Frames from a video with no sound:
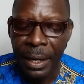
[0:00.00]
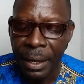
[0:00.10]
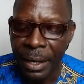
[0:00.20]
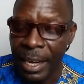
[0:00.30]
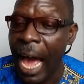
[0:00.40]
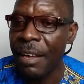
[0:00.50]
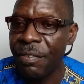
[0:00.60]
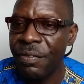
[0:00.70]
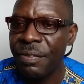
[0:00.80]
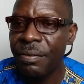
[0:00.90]

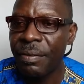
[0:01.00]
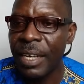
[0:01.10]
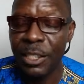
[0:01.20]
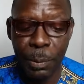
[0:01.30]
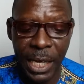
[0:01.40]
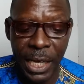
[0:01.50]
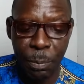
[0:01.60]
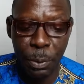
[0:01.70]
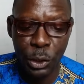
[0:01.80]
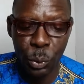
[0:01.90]
life, especially
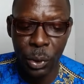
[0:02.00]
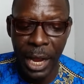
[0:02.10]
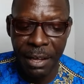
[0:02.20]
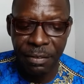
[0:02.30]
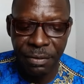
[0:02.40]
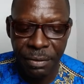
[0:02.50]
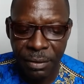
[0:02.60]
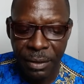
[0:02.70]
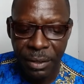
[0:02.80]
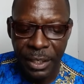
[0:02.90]
political life,
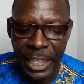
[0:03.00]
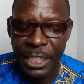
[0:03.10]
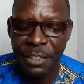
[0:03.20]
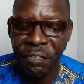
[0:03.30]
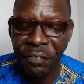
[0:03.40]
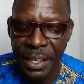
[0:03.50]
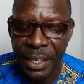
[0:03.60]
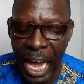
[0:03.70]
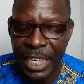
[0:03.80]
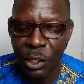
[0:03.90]
is filled
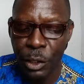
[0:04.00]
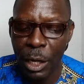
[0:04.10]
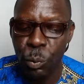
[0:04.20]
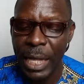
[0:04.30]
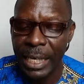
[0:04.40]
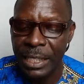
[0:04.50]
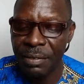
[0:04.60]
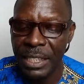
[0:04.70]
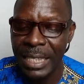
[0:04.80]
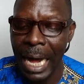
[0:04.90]
and imbued with
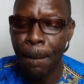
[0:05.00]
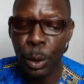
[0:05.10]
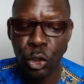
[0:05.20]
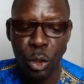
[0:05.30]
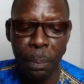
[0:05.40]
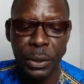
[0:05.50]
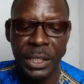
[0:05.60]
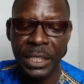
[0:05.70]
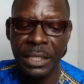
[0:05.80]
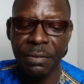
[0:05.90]
activities that are both supportive